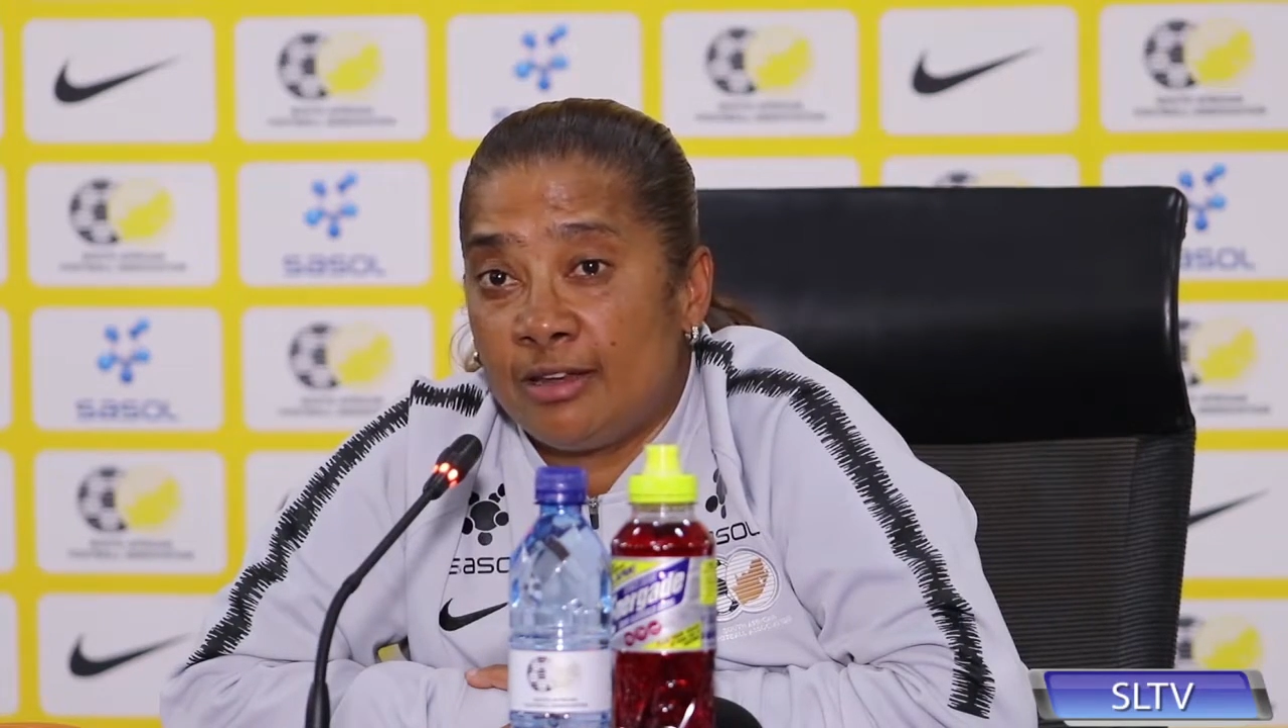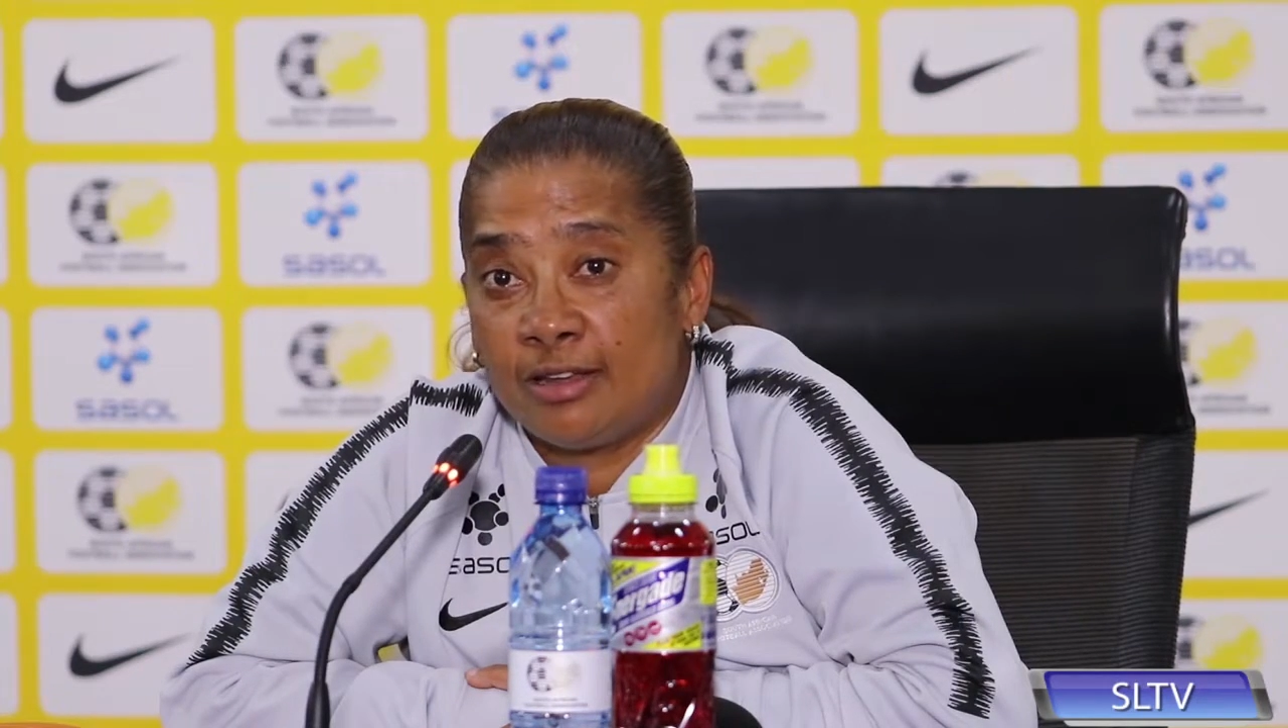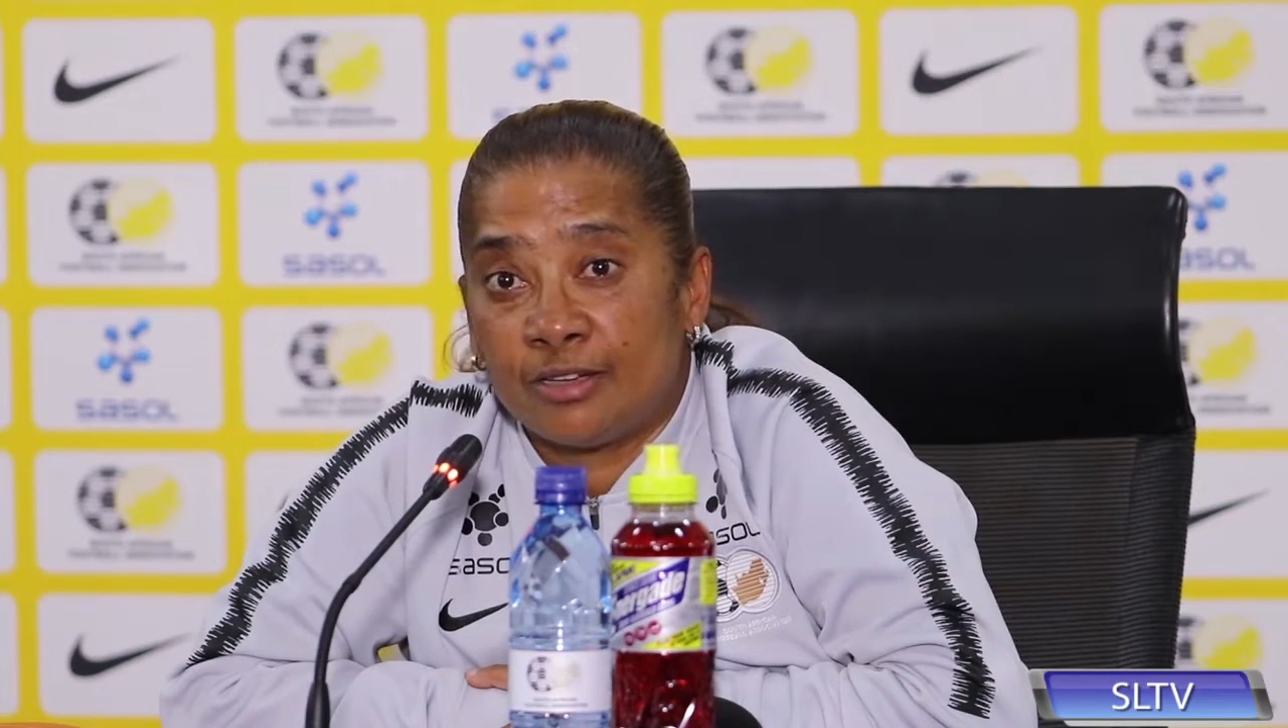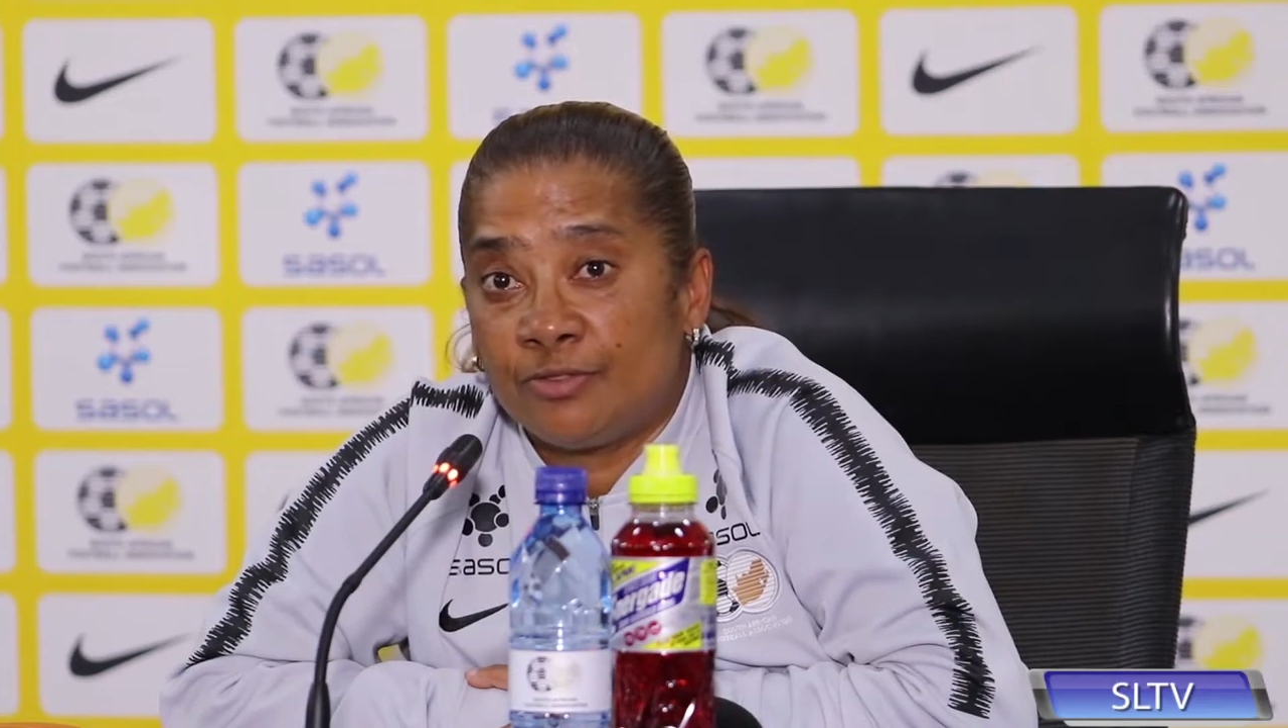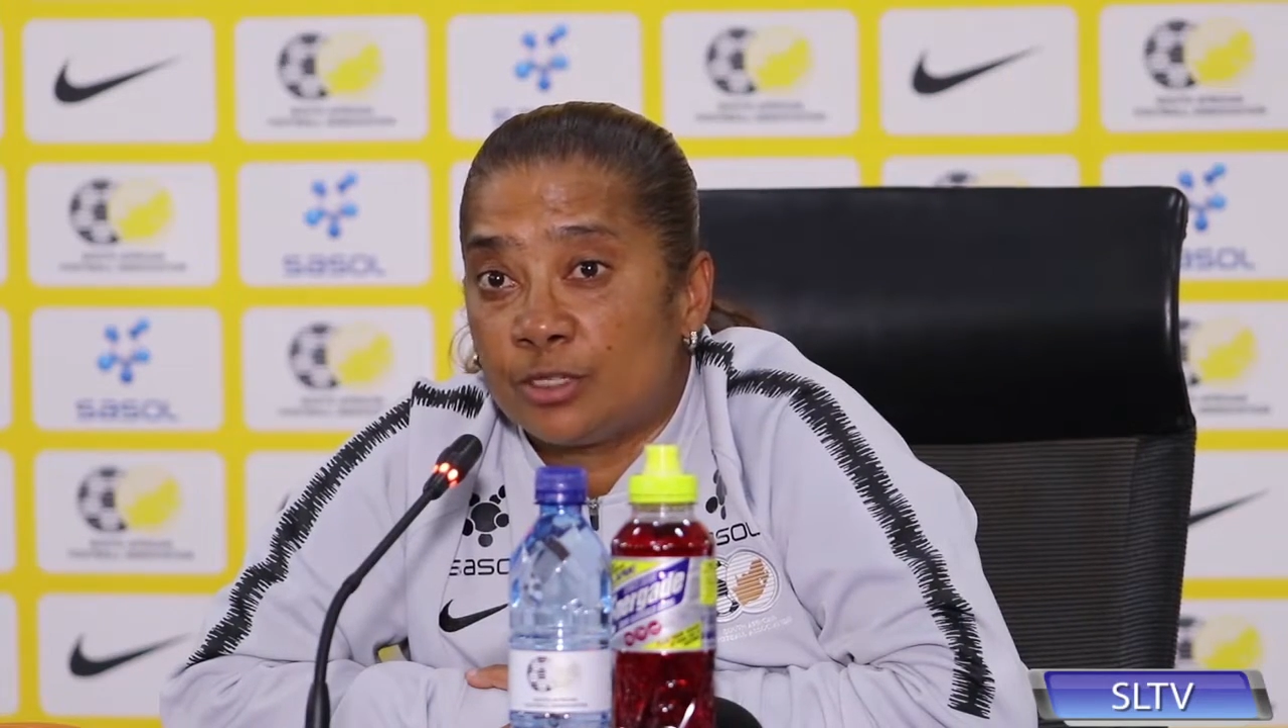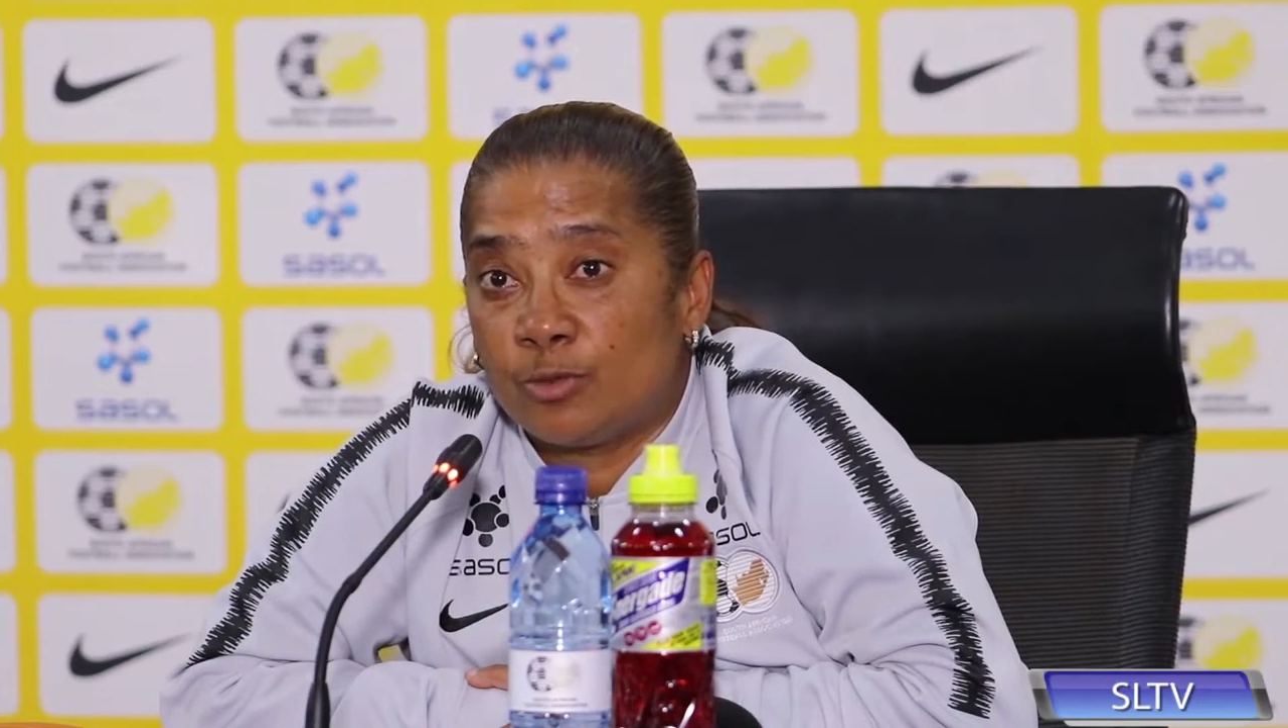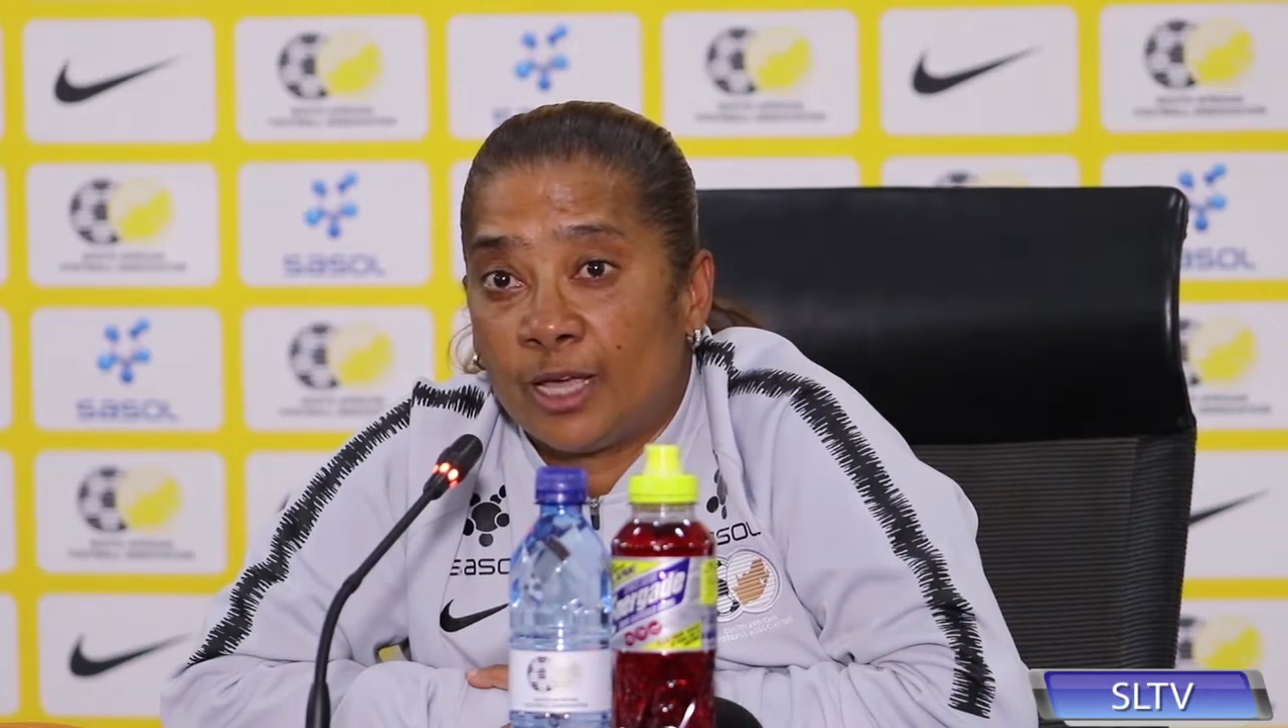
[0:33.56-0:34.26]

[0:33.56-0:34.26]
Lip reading: any nerves.